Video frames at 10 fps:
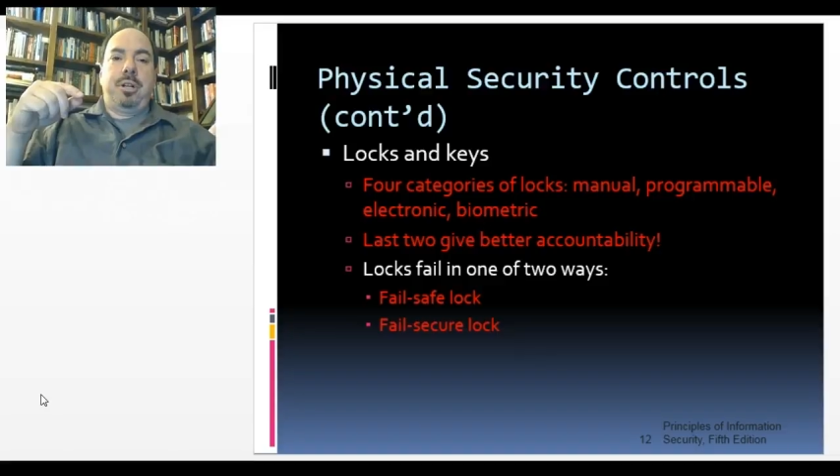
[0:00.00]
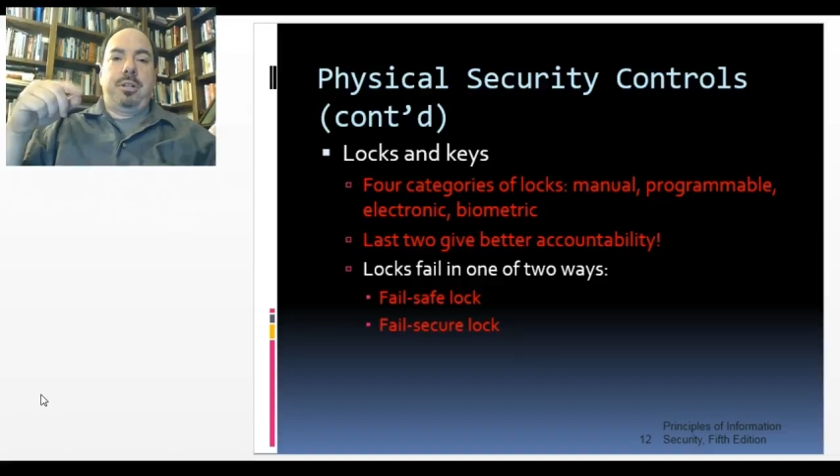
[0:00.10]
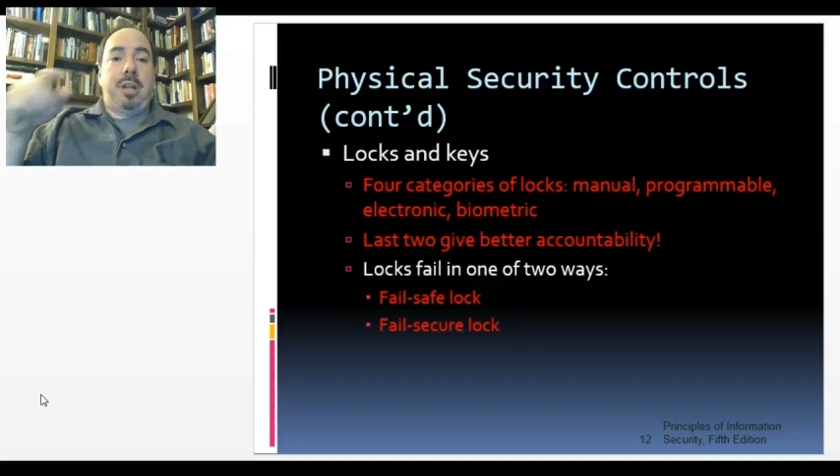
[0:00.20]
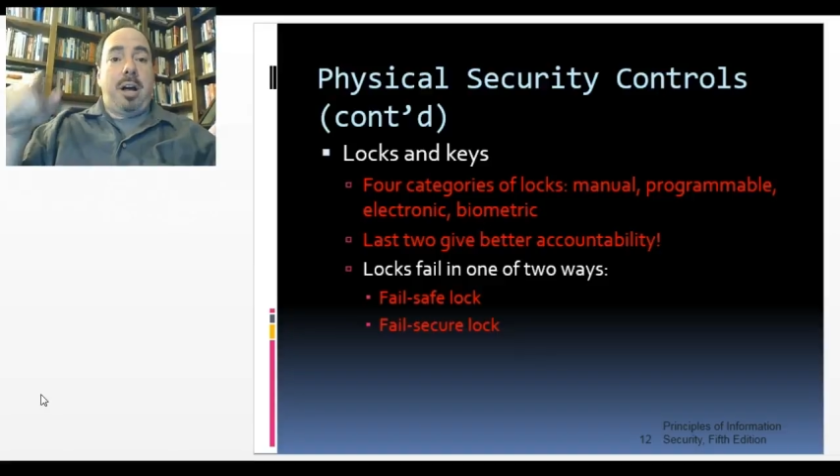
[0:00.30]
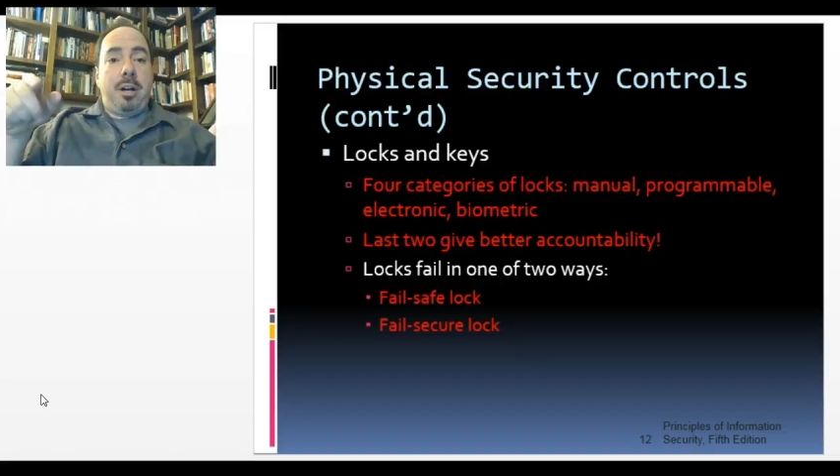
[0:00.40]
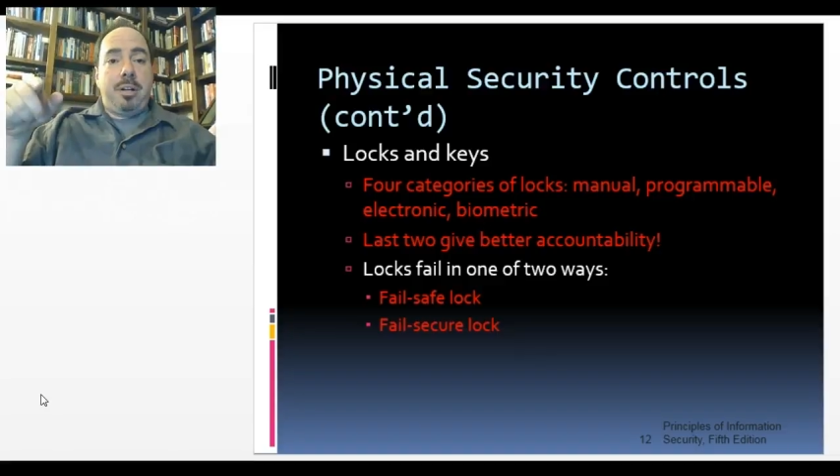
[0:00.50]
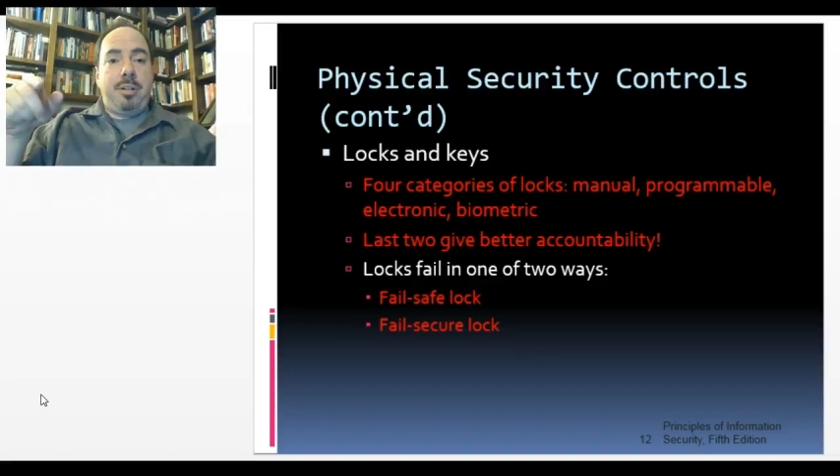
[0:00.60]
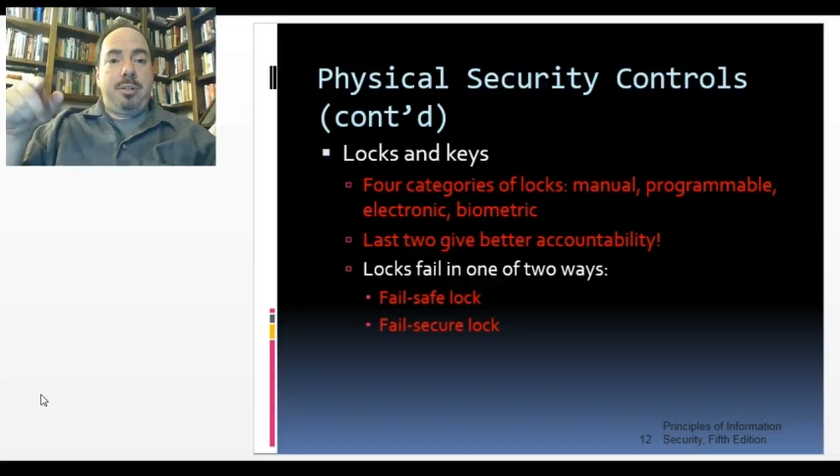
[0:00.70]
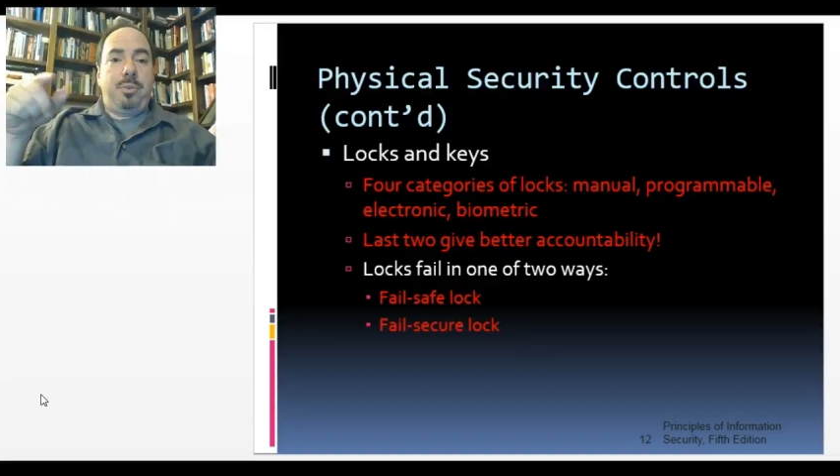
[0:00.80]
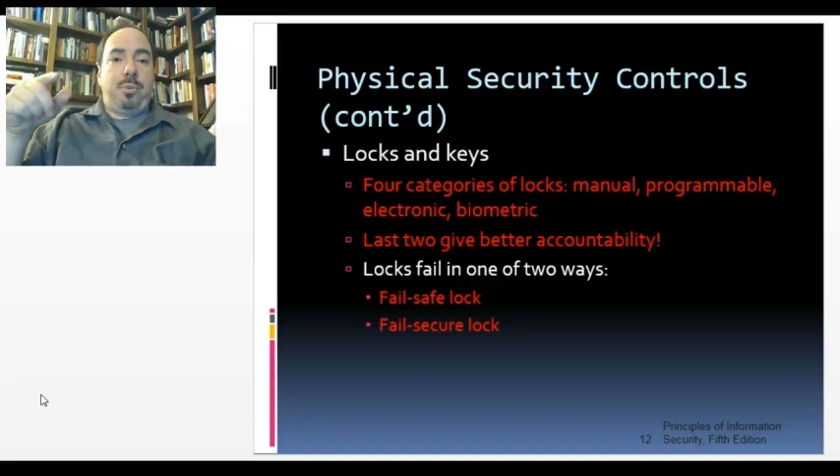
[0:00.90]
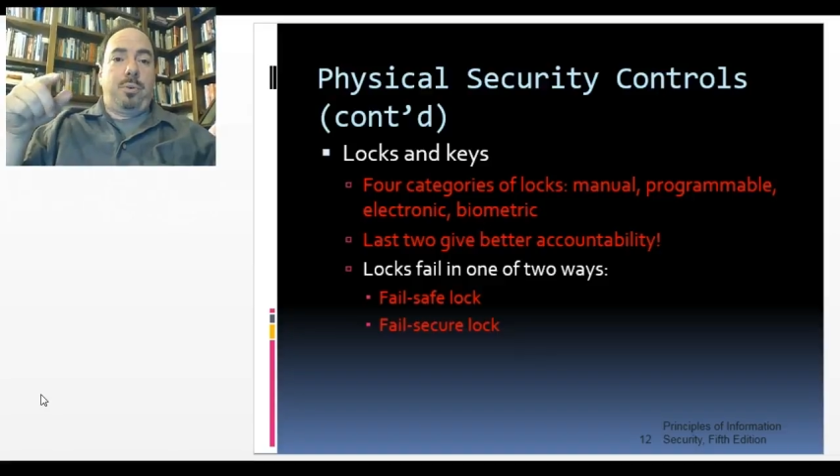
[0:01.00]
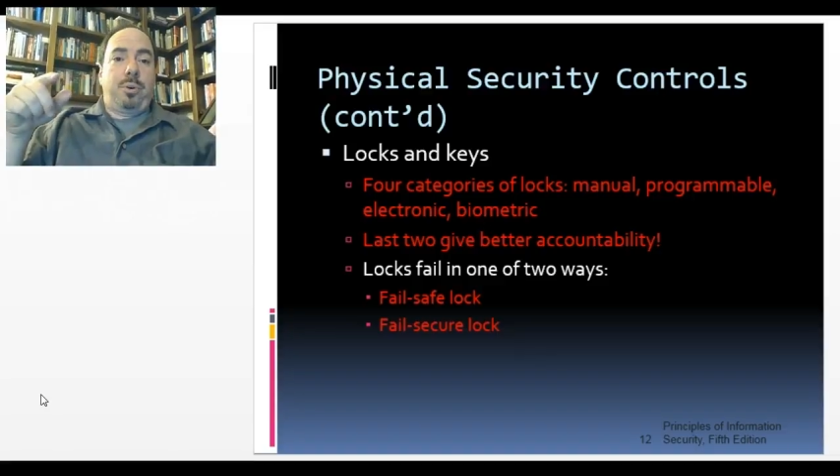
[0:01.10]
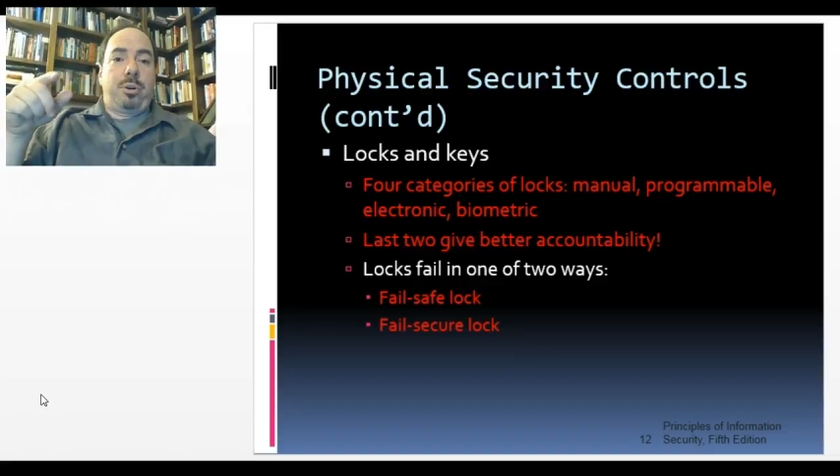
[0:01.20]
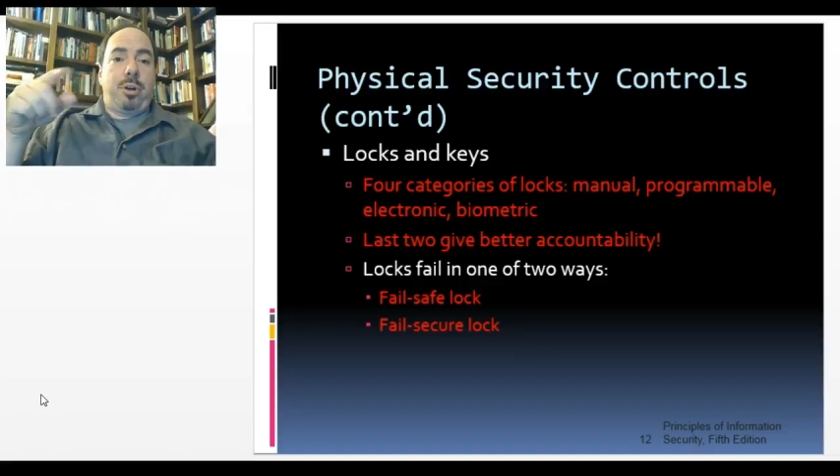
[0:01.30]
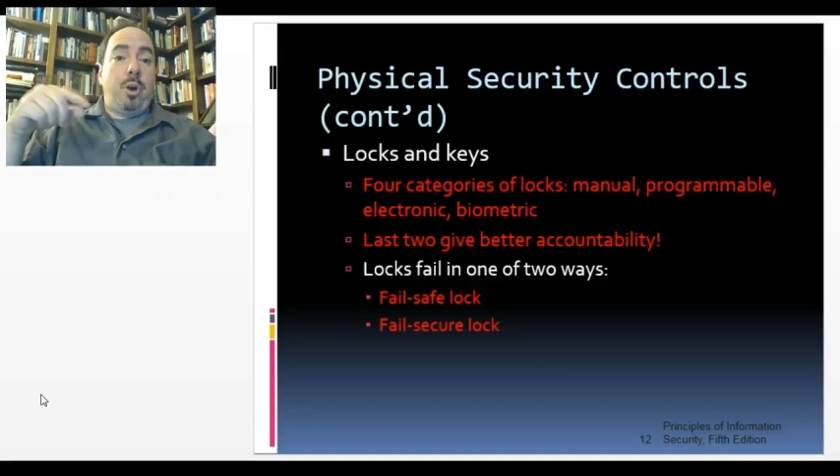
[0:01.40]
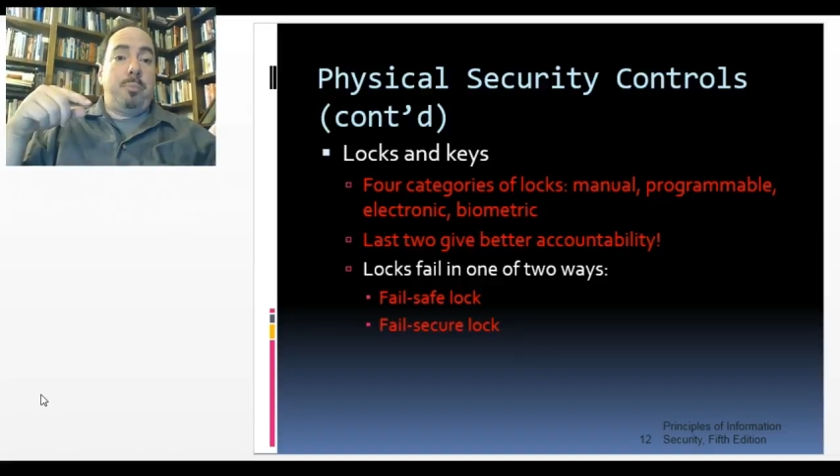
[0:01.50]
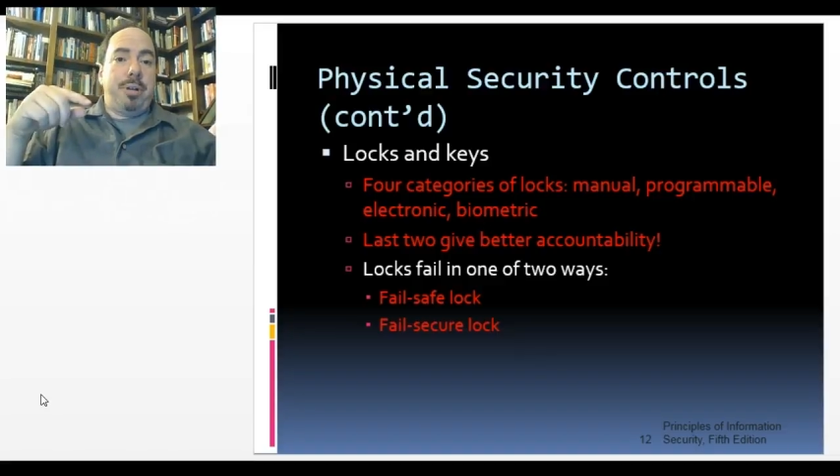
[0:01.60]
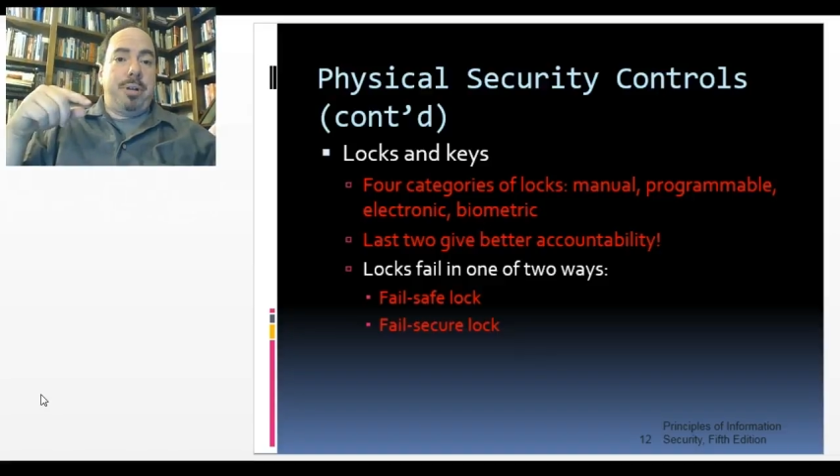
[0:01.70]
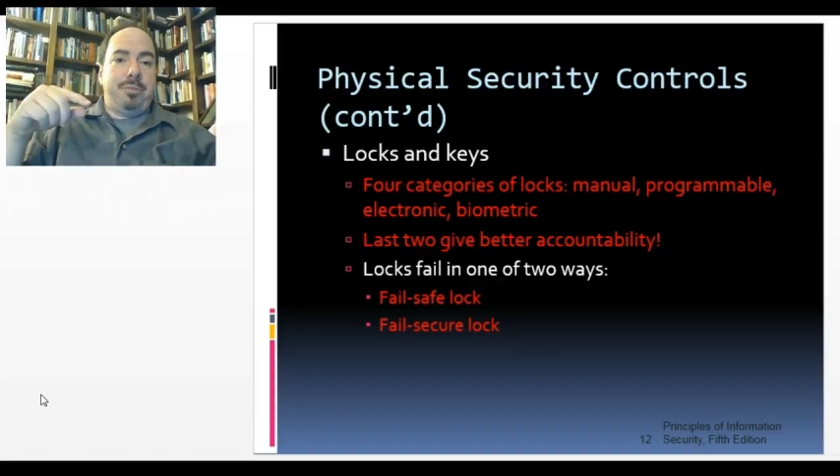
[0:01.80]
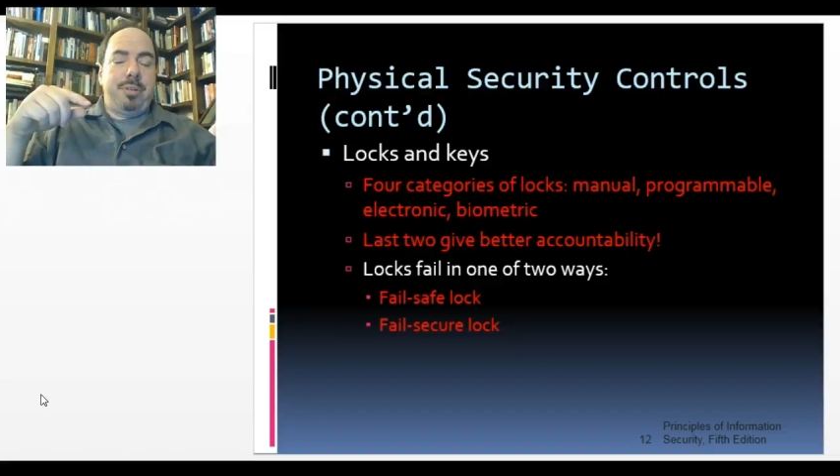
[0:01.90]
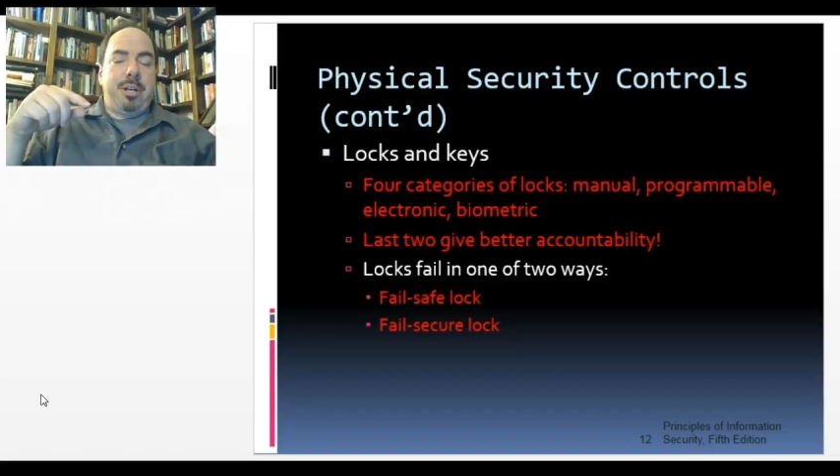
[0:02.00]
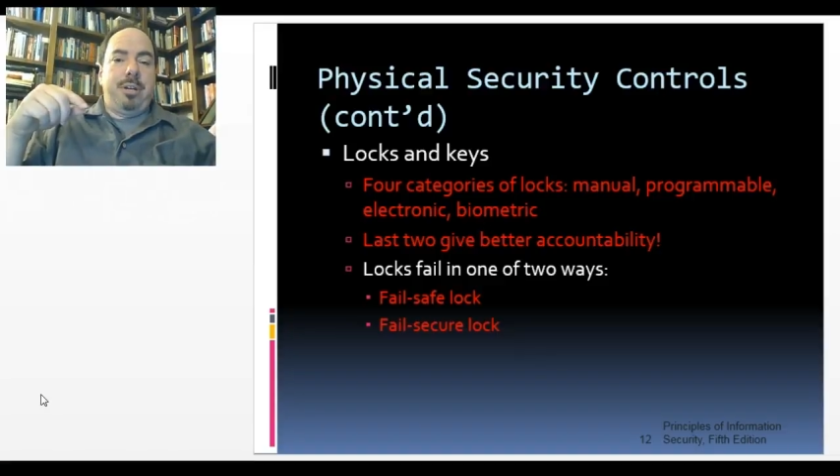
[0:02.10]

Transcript: lock or open.